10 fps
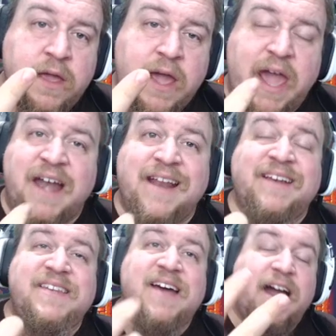and an
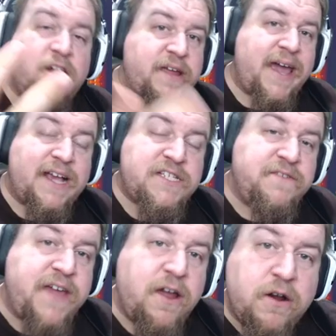entire cast
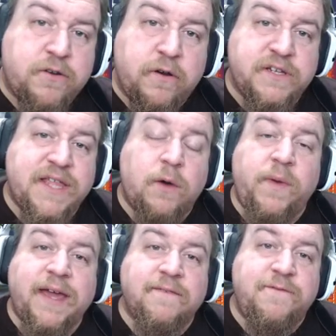of characters that
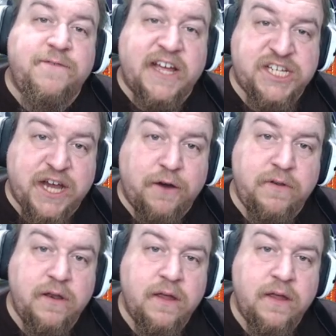we can flesh out